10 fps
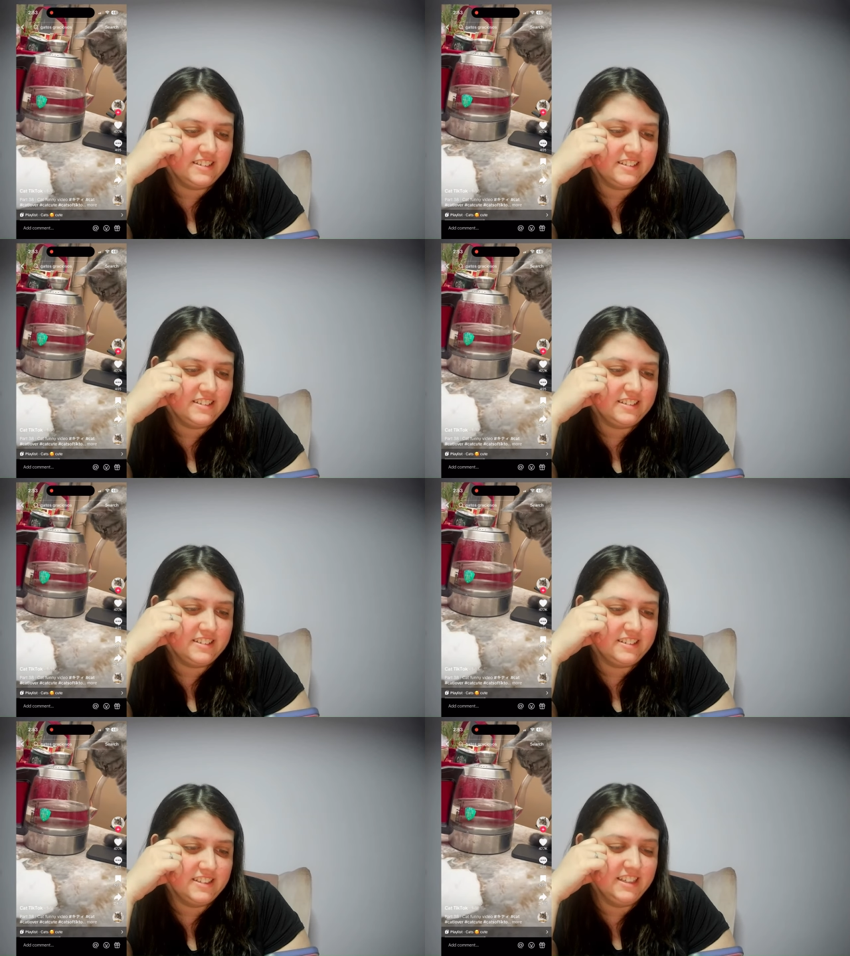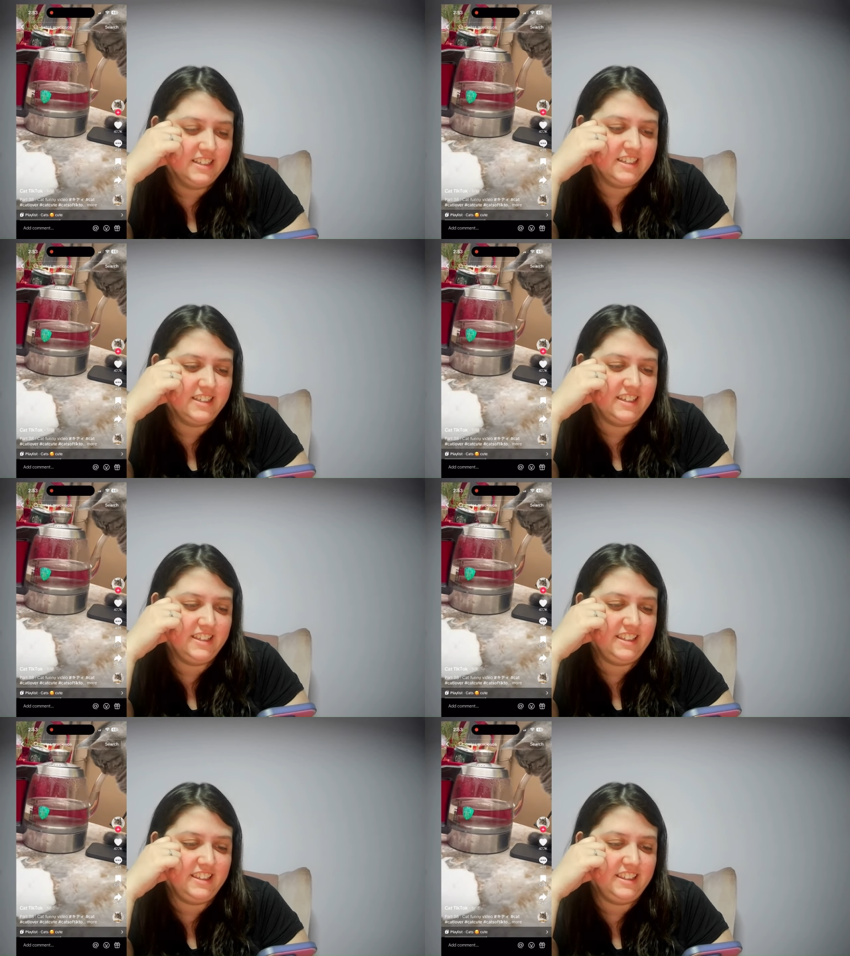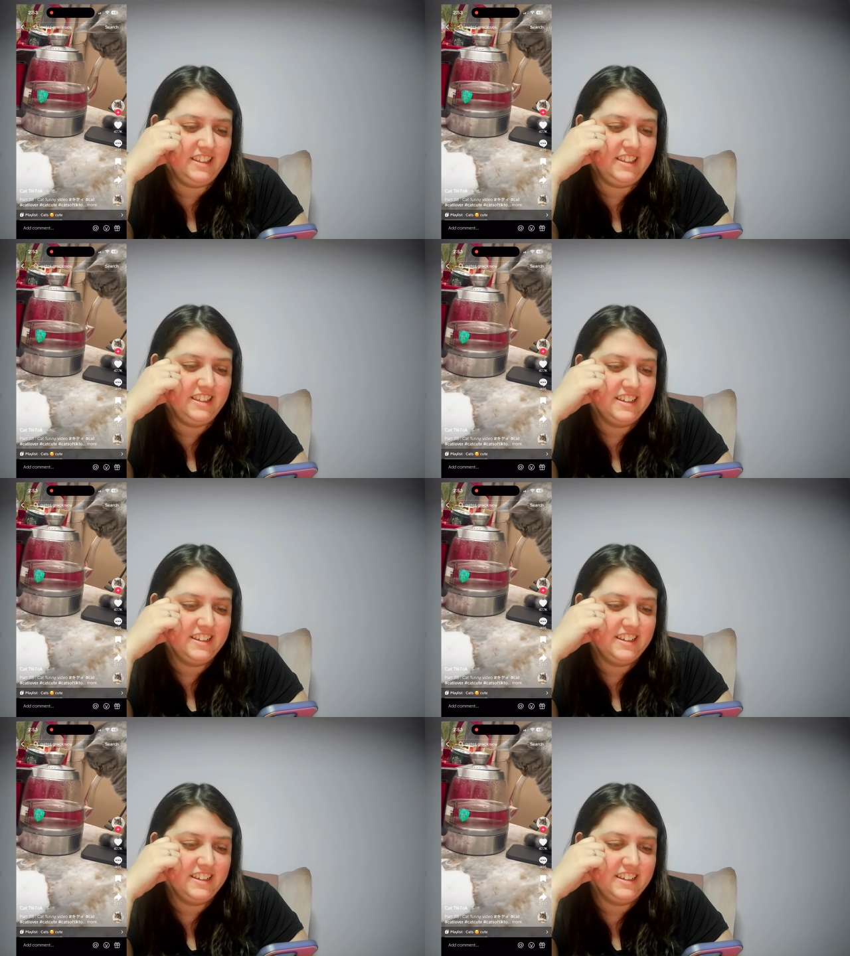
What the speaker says: [no speech]